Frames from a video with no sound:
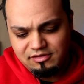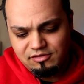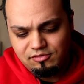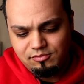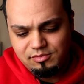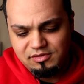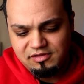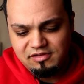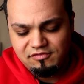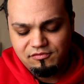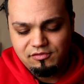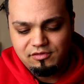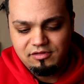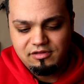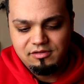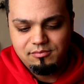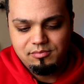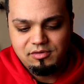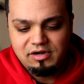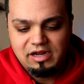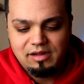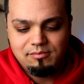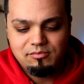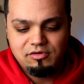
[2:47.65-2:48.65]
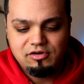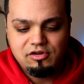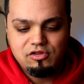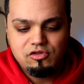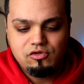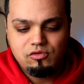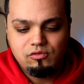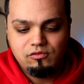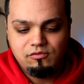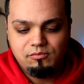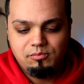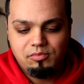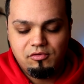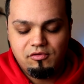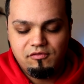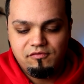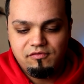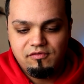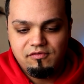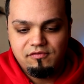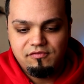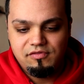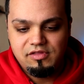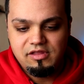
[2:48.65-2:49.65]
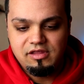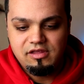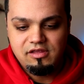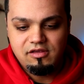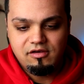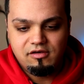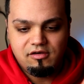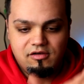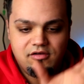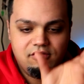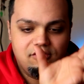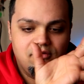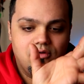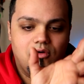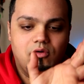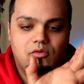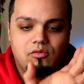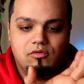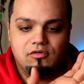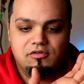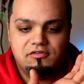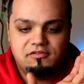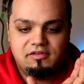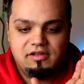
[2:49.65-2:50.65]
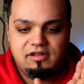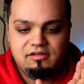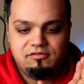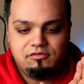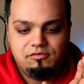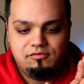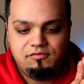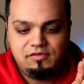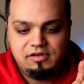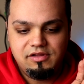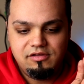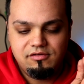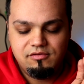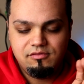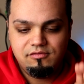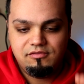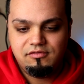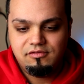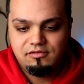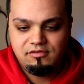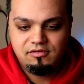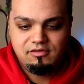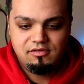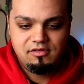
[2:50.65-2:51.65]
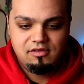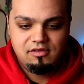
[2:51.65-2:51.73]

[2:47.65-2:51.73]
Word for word: little bit differently but i'm going to choose both of the uh, horizontal videos